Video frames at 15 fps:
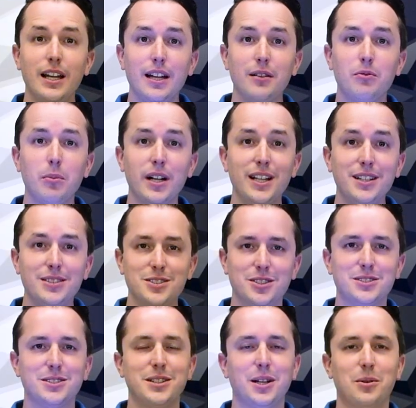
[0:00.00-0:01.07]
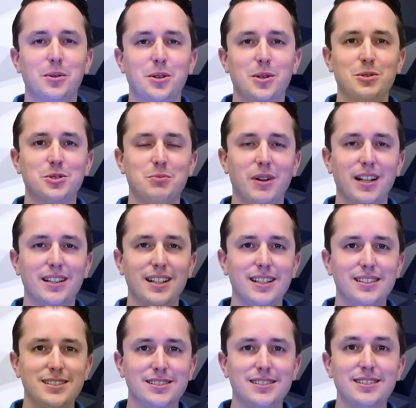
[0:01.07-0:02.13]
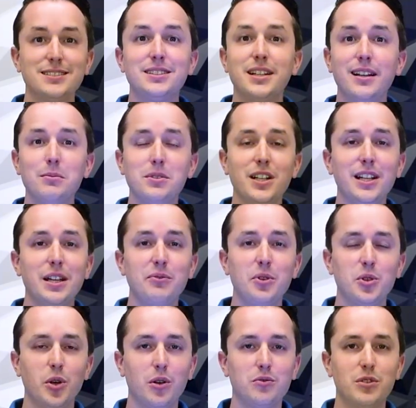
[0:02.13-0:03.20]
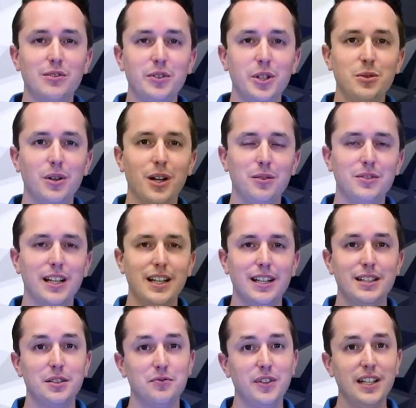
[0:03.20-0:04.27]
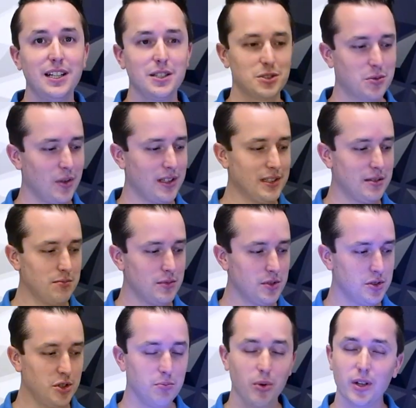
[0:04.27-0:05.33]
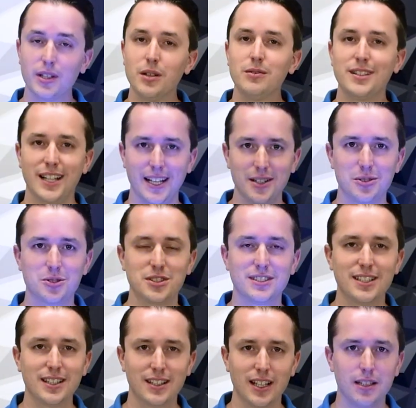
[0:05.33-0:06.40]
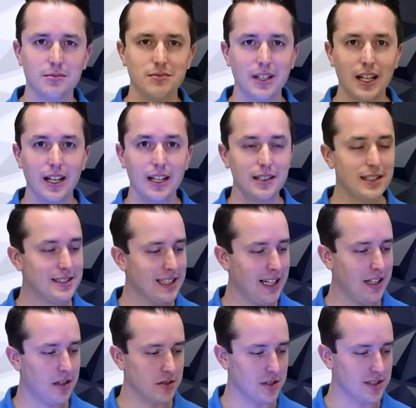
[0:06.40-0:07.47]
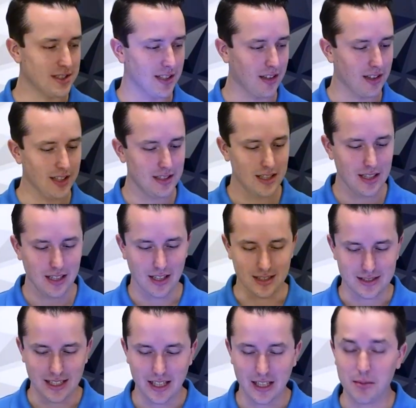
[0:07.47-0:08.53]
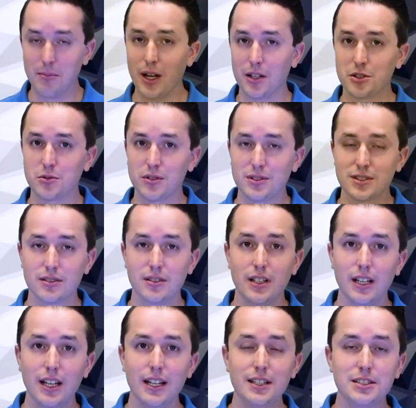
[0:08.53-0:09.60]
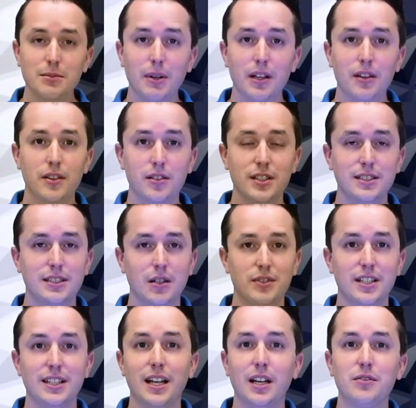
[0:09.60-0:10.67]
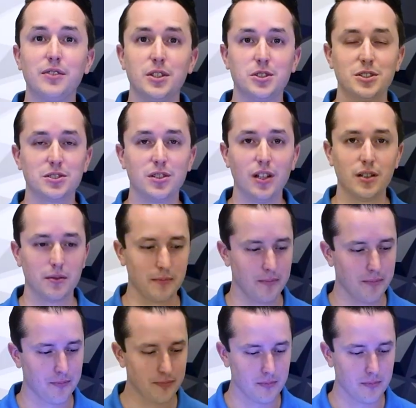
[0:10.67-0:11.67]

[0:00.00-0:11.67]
Hey everybody, Justin here with ultrabrightlightz, and today I'm going to give you an overview of the Feniex Quantum 2.0 800 stick light. This 800 stick light has 8 modules, and it's about 37.5 inches long.